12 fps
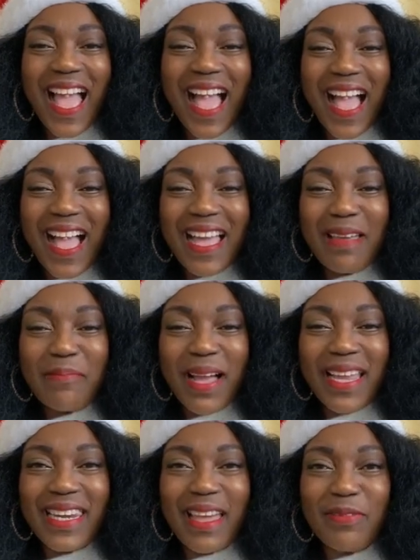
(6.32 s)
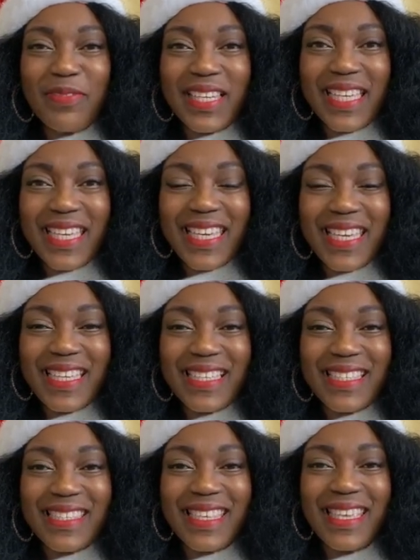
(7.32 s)
Hi, my
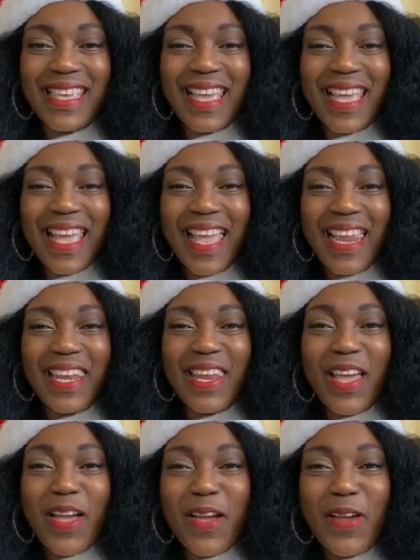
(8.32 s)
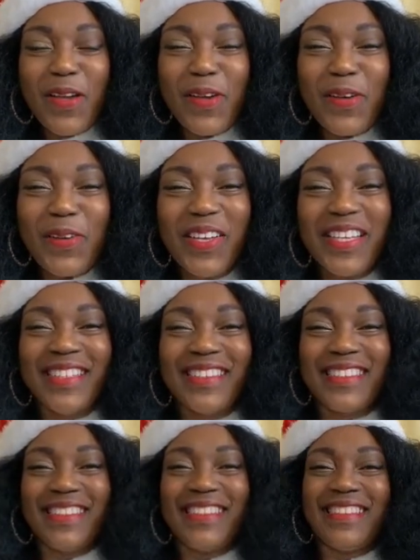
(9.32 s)
lovelies. Hello.
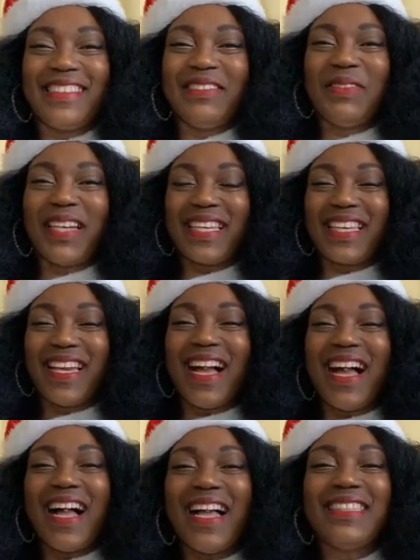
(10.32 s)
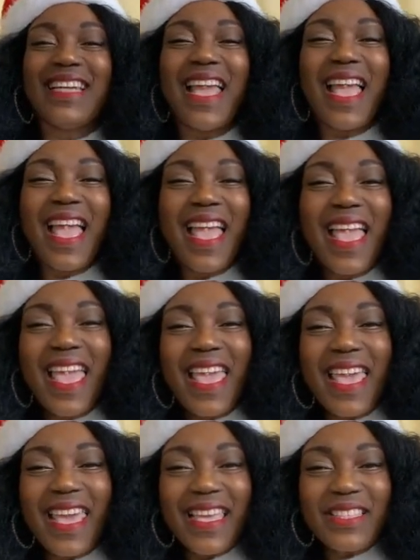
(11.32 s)
Oh, my God.
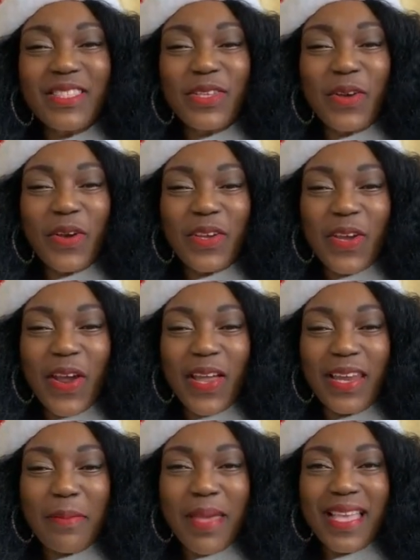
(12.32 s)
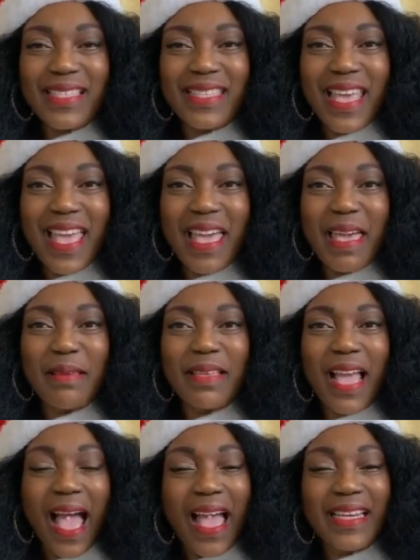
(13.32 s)
It's your girl, Ameze,
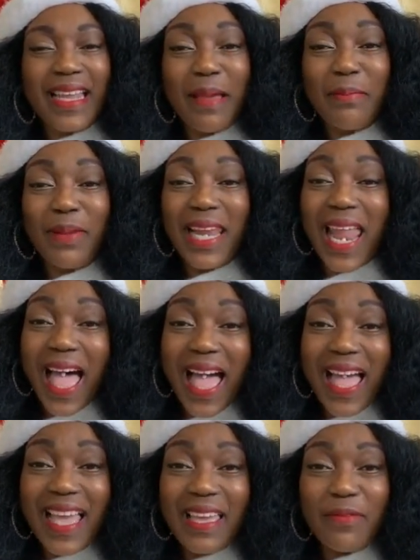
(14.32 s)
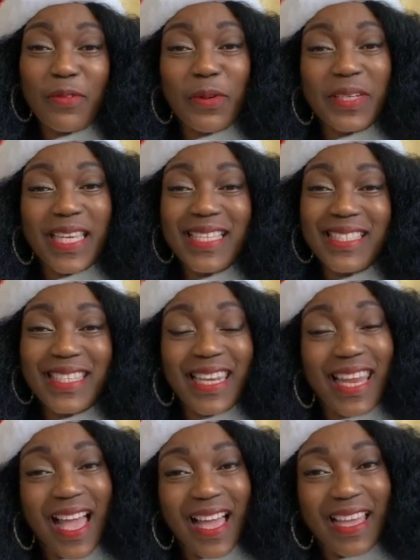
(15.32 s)
and I'm live on Insta
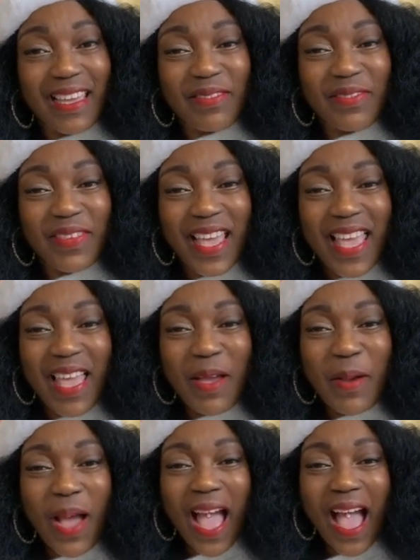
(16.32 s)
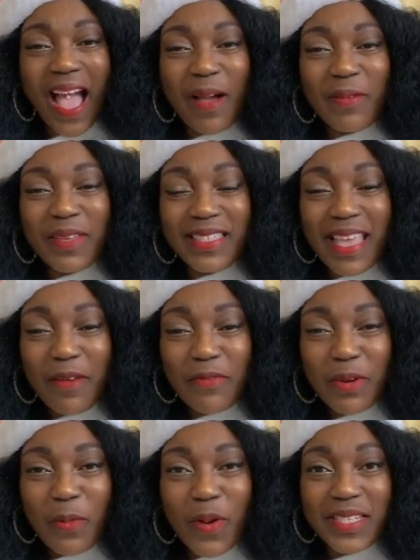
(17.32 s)
Live. How is
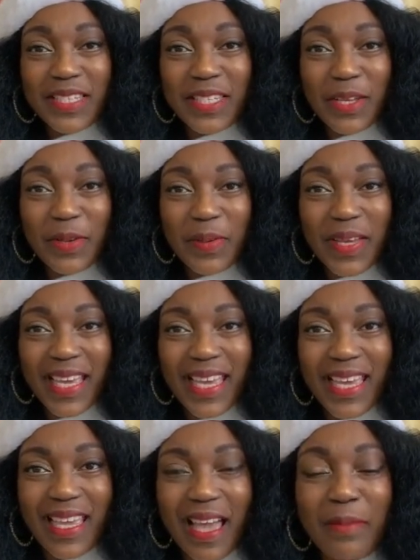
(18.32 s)
everyone doing?